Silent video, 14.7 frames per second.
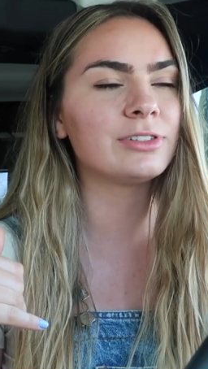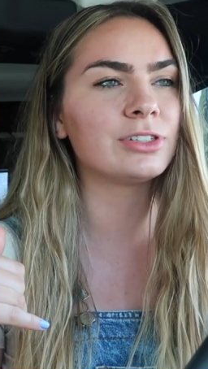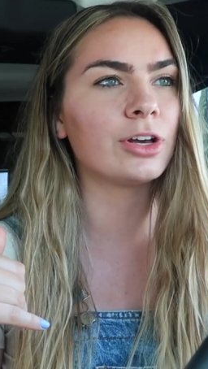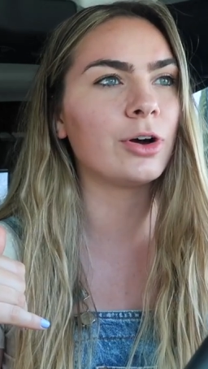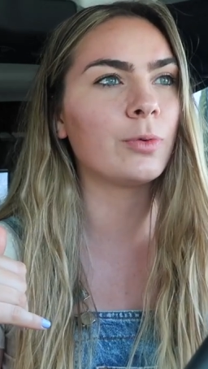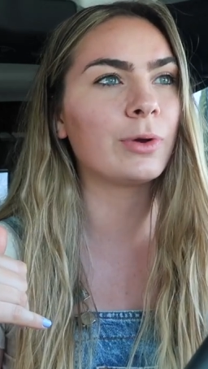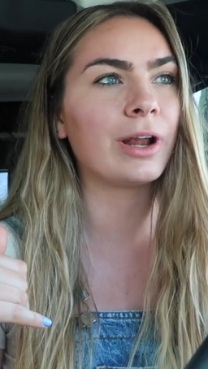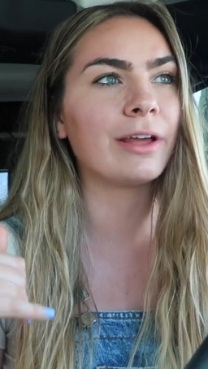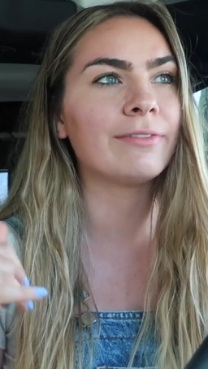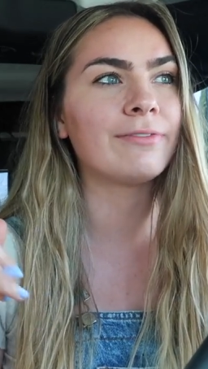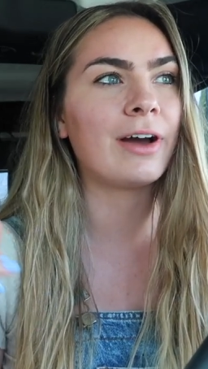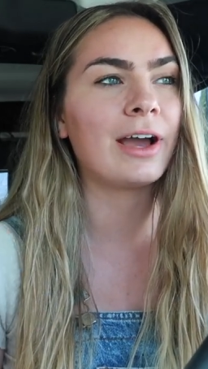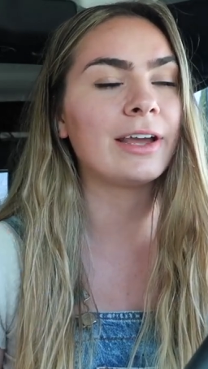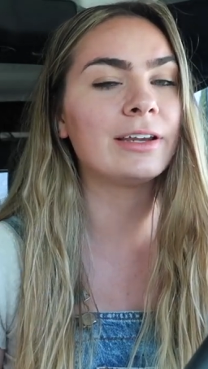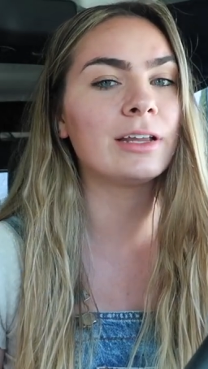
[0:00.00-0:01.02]
So when I
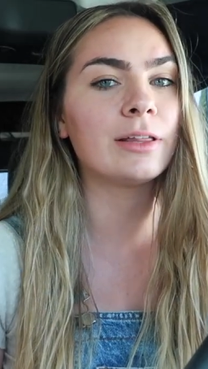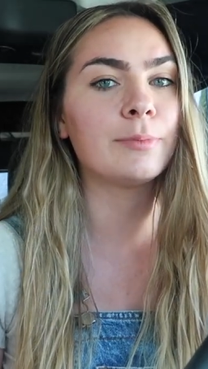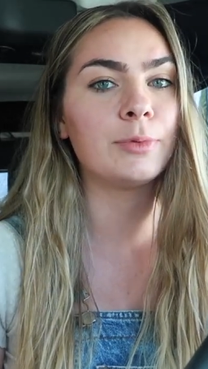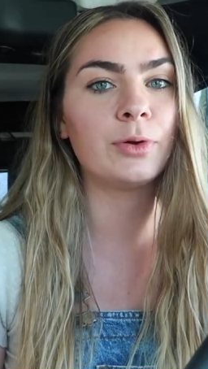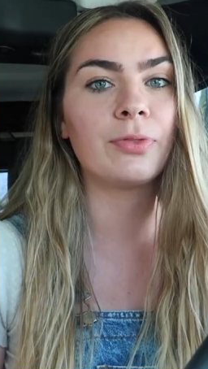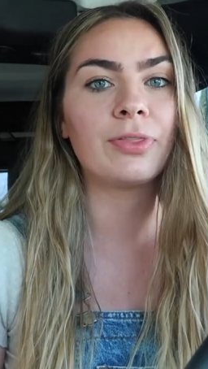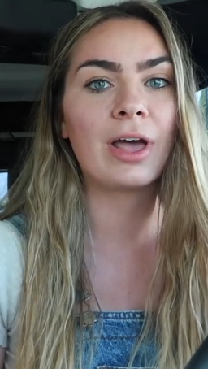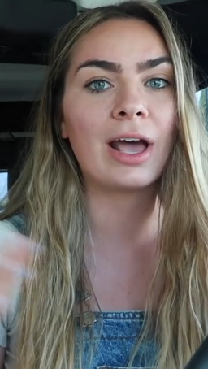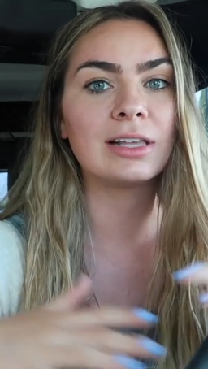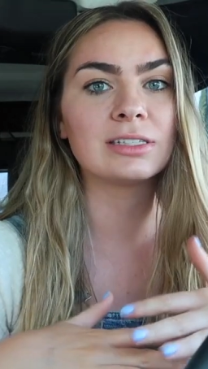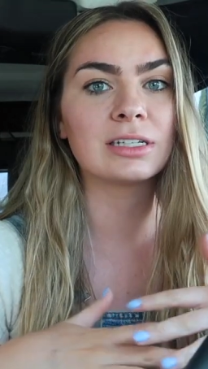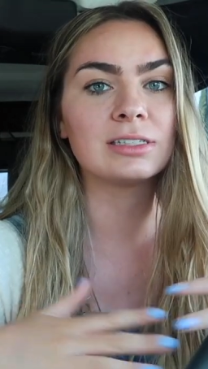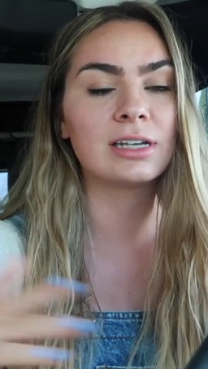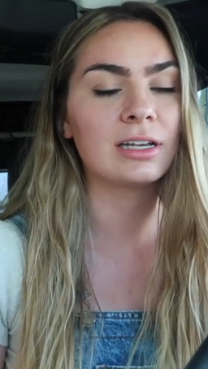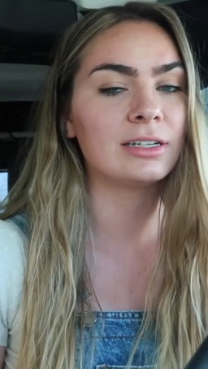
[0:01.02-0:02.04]
find a booth that has
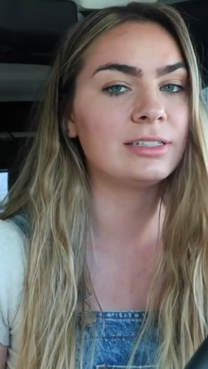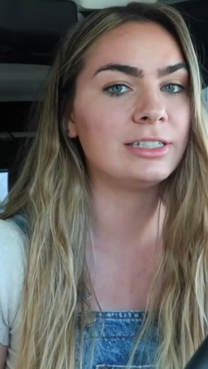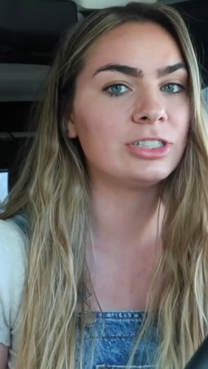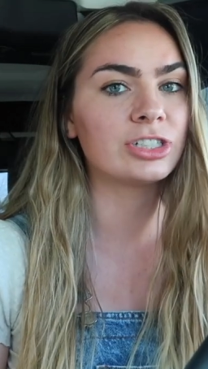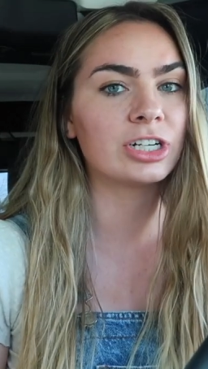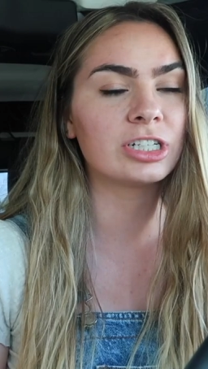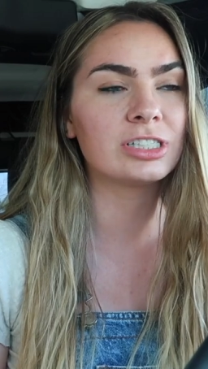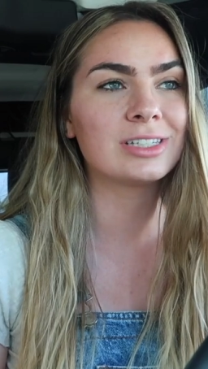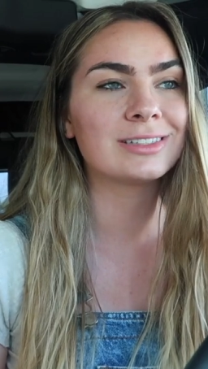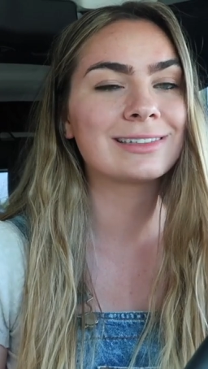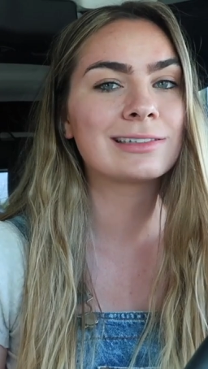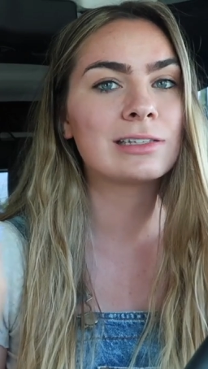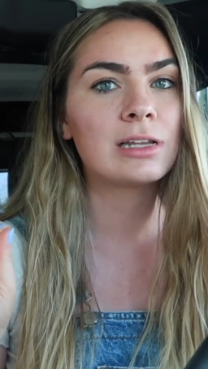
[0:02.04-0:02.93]
like a ton of t-shirts,